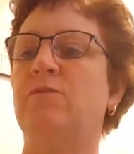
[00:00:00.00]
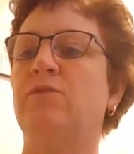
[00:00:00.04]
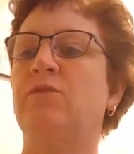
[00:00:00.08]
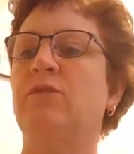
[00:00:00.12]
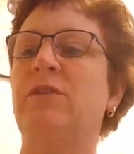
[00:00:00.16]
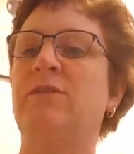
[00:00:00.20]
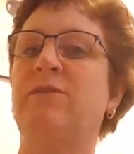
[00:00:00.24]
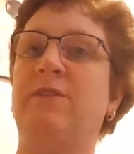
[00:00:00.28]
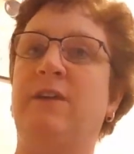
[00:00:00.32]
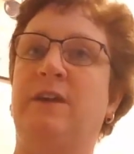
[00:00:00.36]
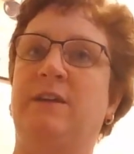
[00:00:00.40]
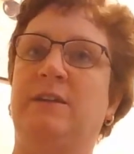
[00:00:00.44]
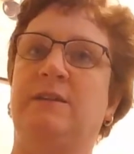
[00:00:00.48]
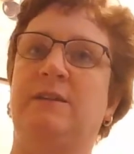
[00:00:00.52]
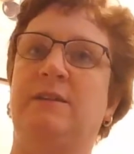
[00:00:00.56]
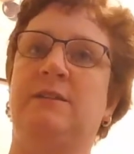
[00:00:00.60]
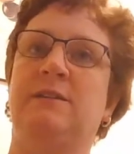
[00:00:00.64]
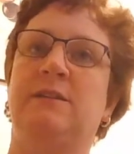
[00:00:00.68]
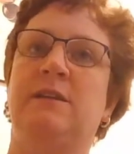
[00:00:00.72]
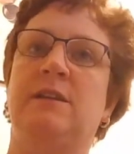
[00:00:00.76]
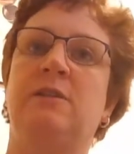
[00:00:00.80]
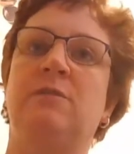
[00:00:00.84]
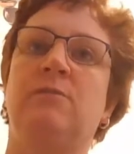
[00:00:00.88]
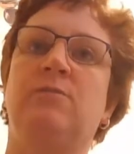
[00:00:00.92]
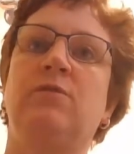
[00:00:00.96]

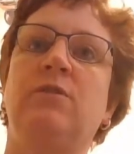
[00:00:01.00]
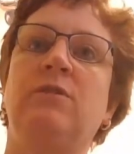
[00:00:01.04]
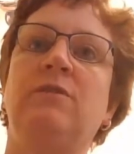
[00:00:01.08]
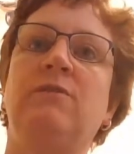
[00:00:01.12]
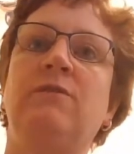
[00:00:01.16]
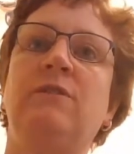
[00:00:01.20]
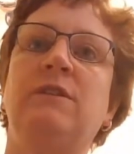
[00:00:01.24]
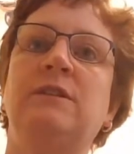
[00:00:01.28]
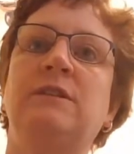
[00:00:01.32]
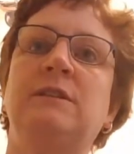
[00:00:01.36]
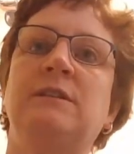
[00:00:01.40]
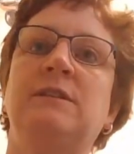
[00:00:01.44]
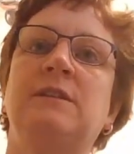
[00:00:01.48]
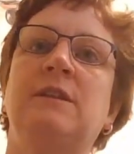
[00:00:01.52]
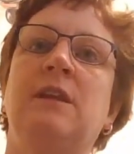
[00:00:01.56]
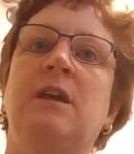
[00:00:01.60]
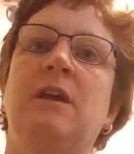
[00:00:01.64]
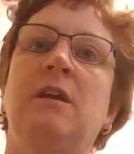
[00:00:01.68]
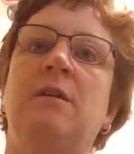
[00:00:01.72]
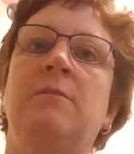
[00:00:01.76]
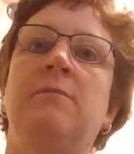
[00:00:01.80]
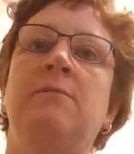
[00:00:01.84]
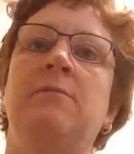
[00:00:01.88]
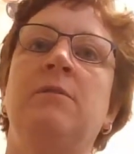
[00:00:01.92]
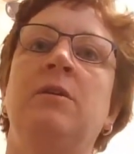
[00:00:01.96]
prefixes, and the prefixes
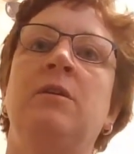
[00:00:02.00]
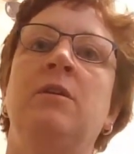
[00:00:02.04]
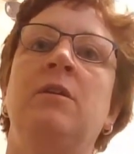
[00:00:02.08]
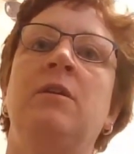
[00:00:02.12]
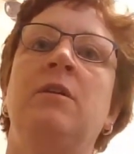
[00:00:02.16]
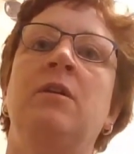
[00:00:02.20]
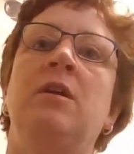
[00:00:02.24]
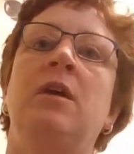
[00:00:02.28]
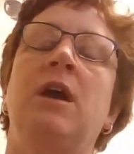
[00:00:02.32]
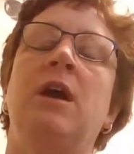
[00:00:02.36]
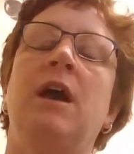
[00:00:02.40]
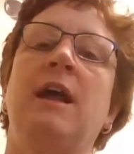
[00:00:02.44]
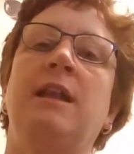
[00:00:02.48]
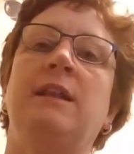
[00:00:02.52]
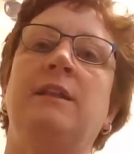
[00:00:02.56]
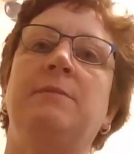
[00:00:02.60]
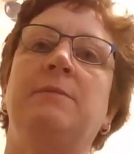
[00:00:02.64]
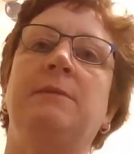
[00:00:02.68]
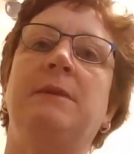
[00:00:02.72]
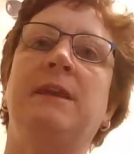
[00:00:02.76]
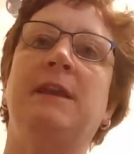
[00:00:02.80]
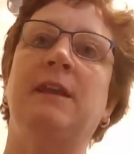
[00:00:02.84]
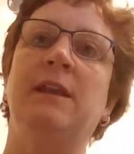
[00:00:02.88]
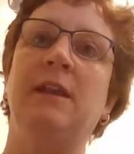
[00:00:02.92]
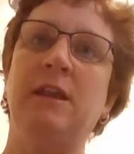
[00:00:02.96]
come at the
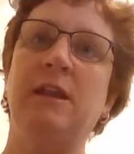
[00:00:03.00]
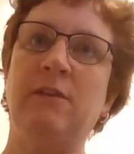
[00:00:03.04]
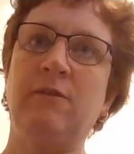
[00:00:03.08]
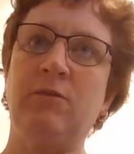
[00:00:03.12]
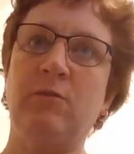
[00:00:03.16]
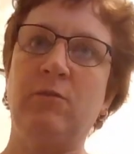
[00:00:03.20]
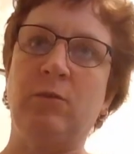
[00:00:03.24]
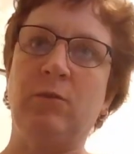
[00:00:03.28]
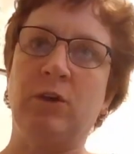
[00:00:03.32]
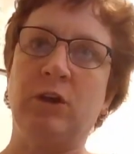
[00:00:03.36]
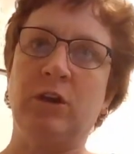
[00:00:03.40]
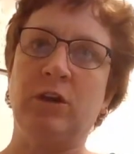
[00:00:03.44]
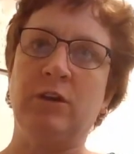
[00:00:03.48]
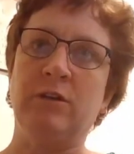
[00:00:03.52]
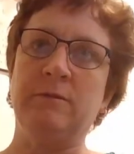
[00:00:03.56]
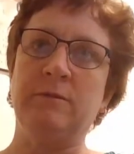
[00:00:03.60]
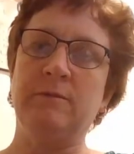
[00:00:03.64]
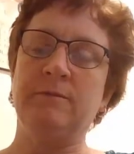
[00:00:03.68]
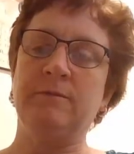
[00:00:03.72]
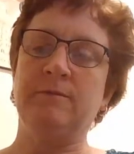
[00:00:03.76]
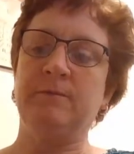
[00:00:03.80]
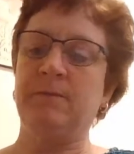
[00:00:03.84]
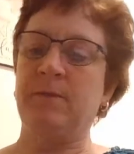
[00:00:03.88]
beginning of the word,